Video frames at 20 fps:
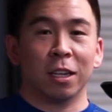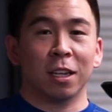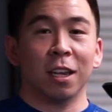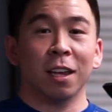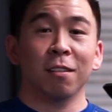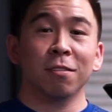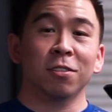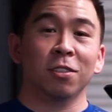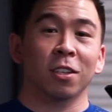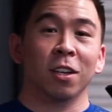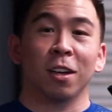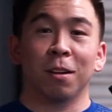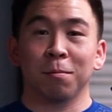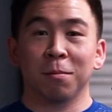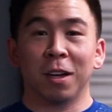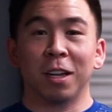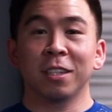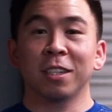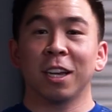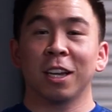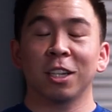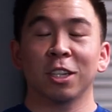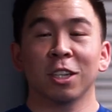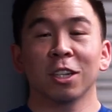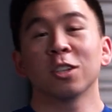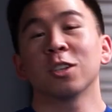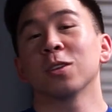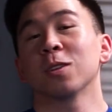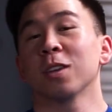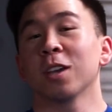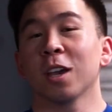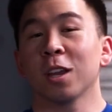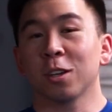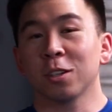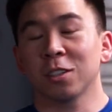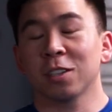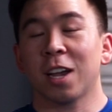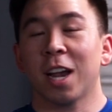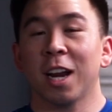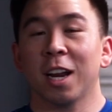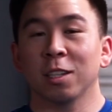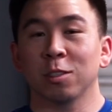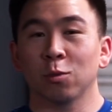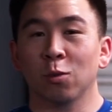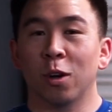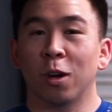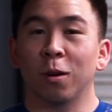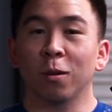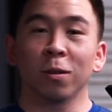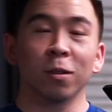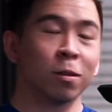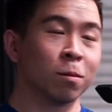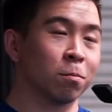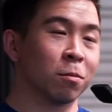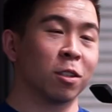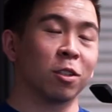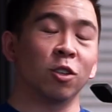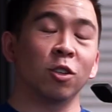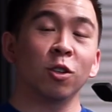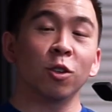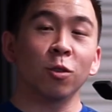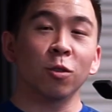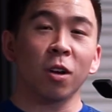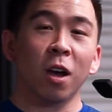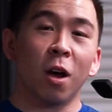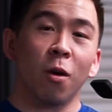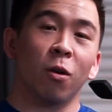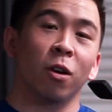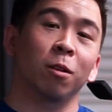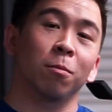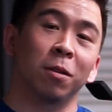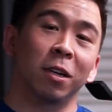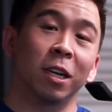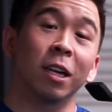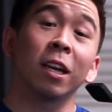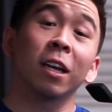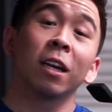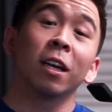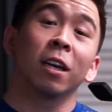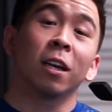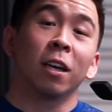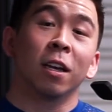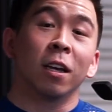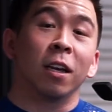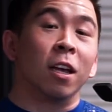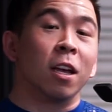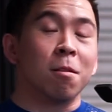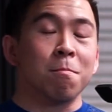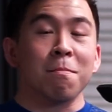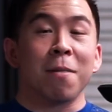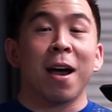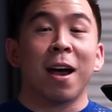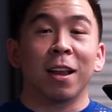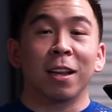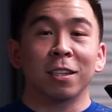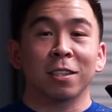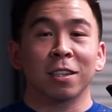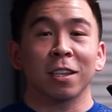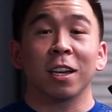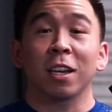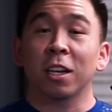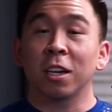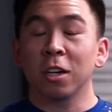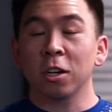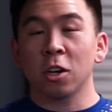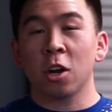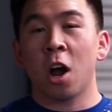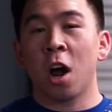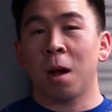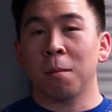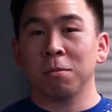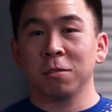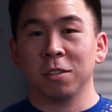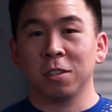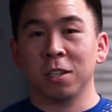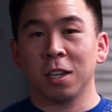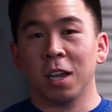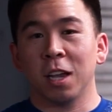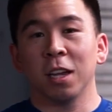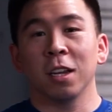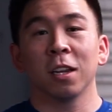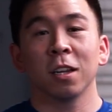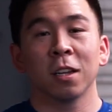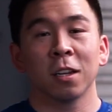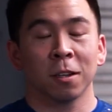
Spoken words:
give some attention to the other side as well, because you do not want to be imbalanced. It could compensate.